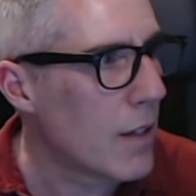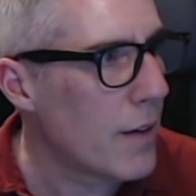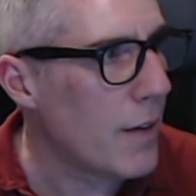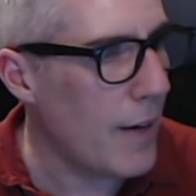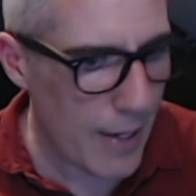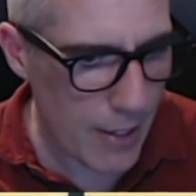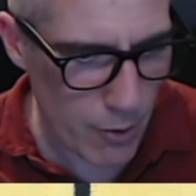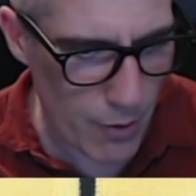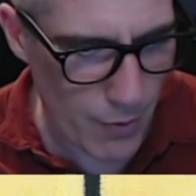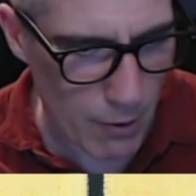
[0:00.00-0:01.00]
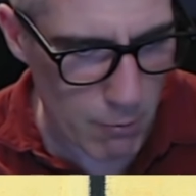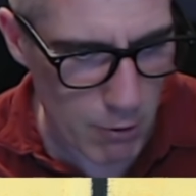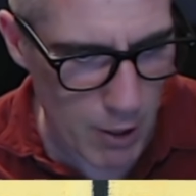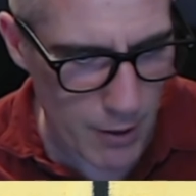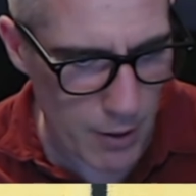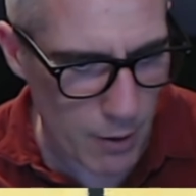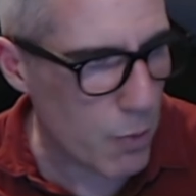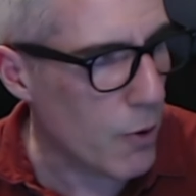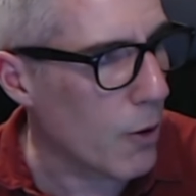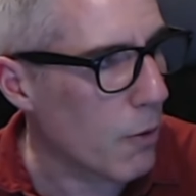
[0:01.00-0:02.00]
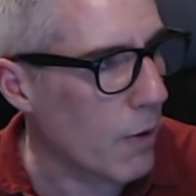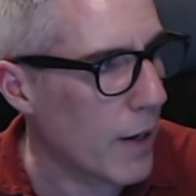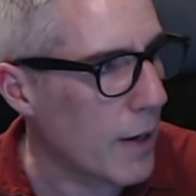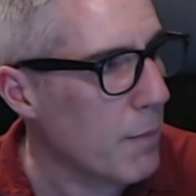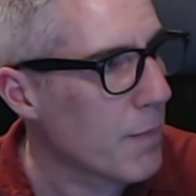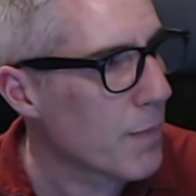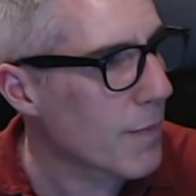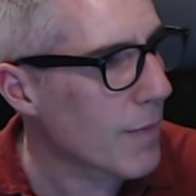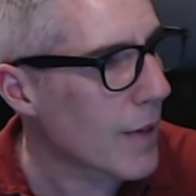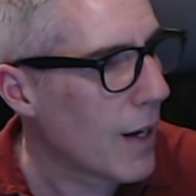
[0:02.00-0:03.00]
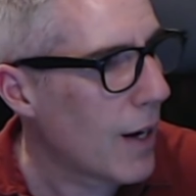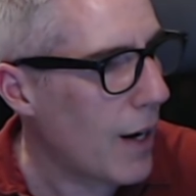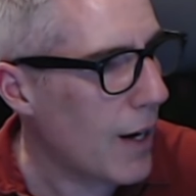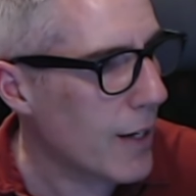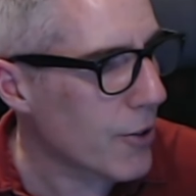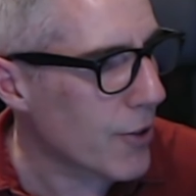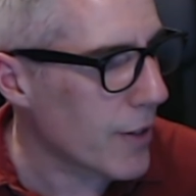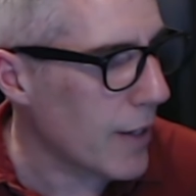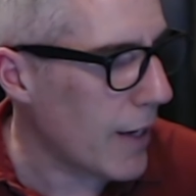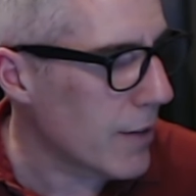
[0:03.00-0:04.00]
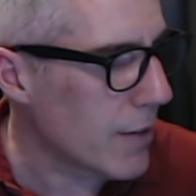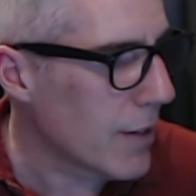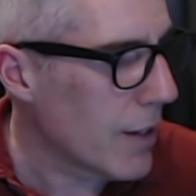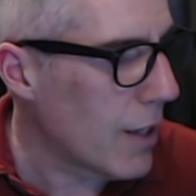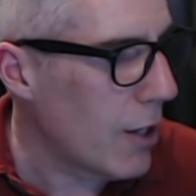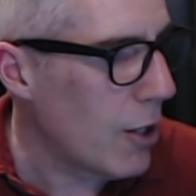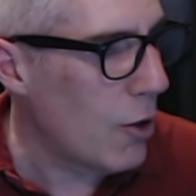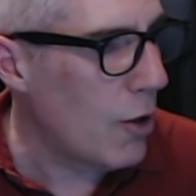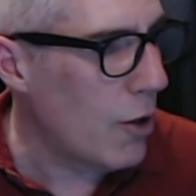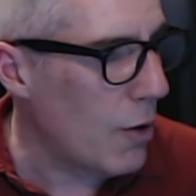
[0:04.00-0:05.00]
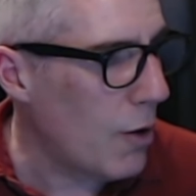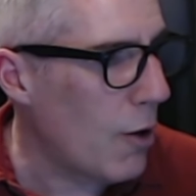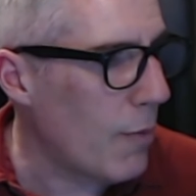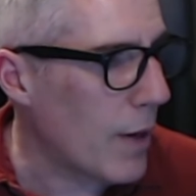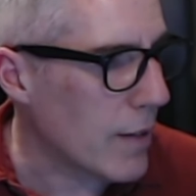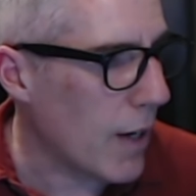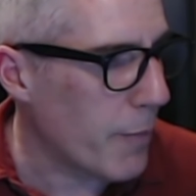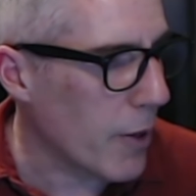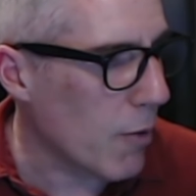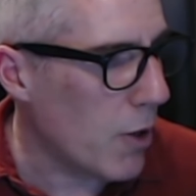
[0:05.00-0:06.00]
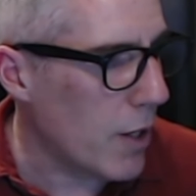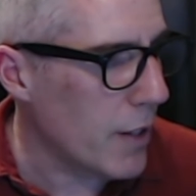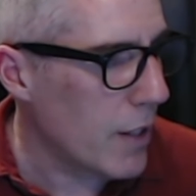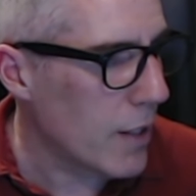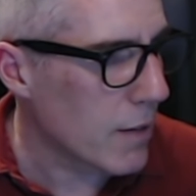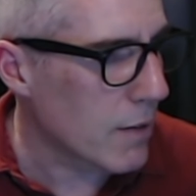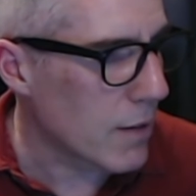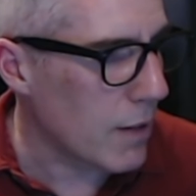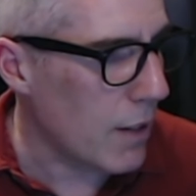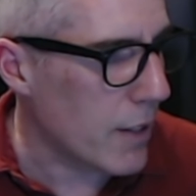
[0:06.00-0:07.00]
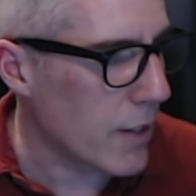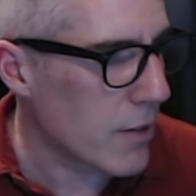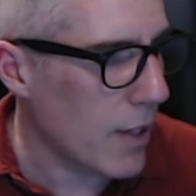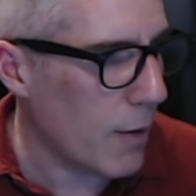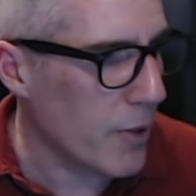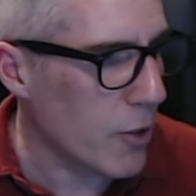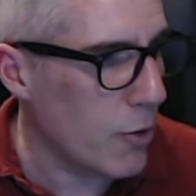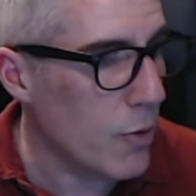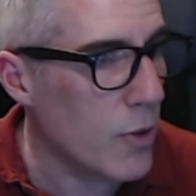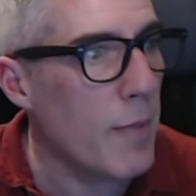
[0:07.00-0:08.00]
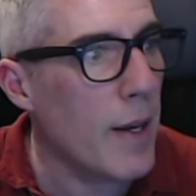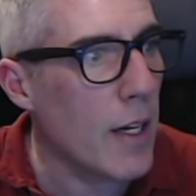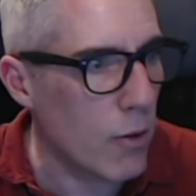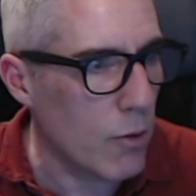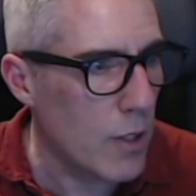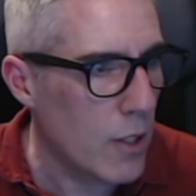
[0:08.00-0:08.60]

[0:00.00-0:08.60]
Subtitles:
Now if I run the program, I should get my topping 1 lettuce, topping 2 tomato.